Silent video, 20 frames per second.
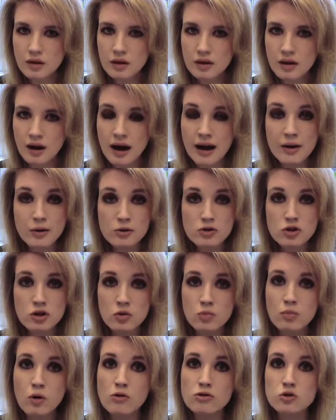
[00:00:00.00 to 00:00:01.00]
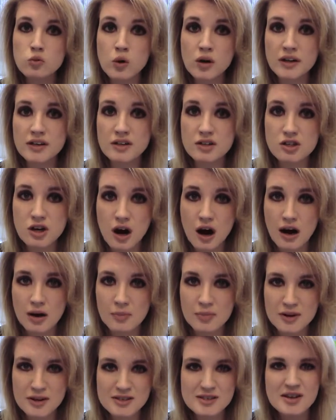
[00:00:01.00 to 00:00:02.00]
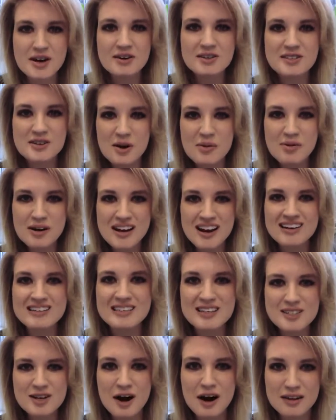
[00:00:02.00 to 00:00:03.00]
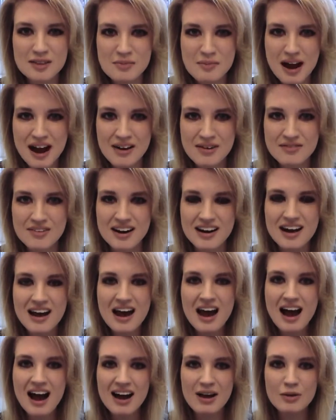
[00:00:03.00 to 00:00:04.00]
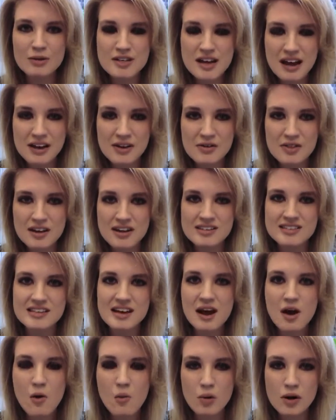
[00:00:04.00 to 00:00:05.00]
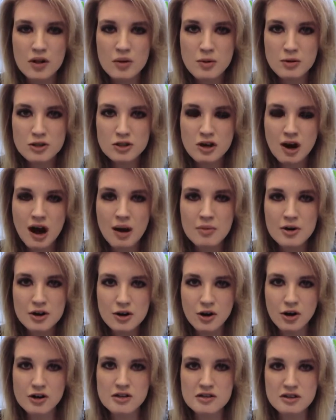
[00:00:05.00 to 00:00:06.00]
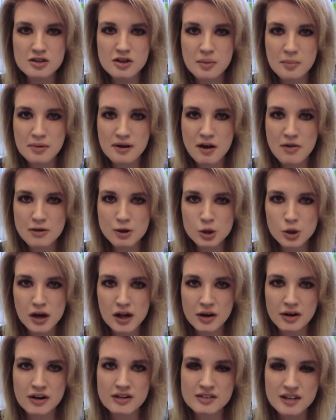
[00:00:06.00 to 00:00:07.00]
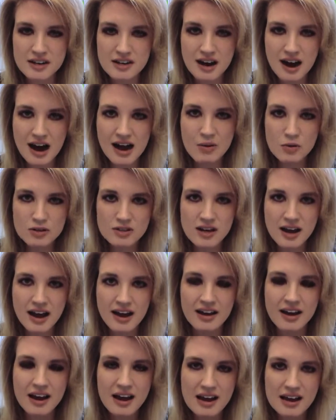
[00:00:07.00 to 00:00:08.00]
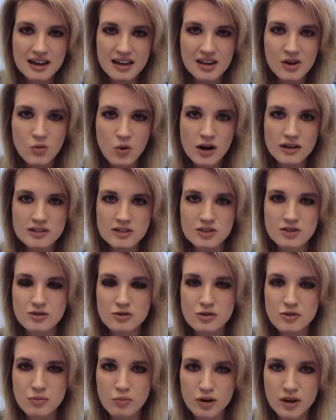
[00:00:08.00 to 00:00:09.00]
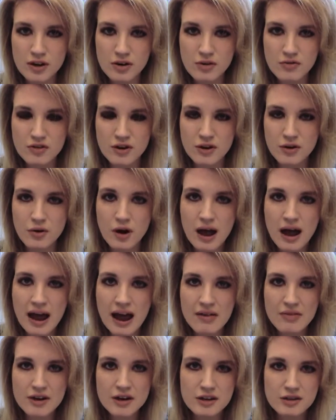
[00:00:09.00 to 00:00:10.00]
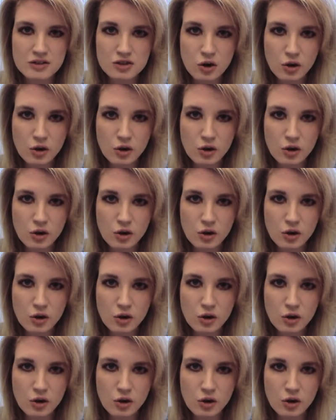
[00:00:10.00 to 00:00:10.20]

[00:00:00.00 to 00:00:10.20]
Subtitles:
And also most willing to talk, because there's nobody else to talk them out of it. I will tell you this, one of the most common occurrences on Beyond the Trailer is a guy will say he wants to do the interview, and then his